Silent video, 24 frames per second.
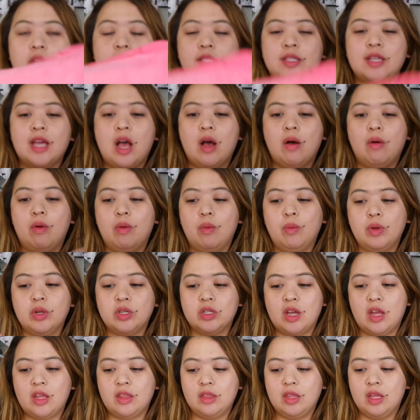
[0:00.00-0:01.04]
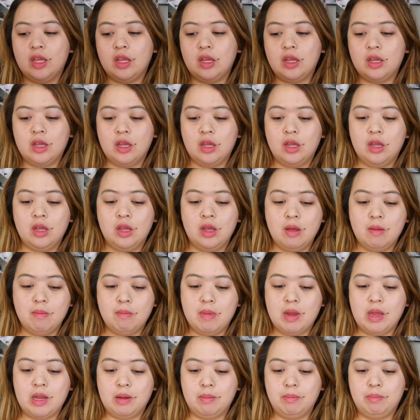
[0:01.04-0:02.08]
a towel, which I think
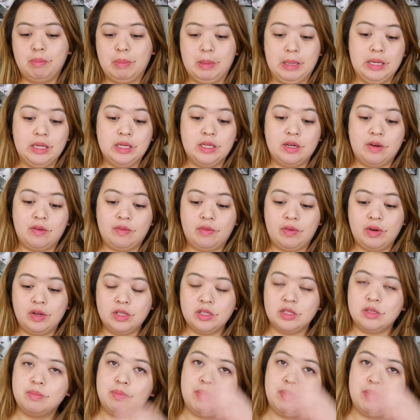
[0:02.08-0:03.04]
made a big difference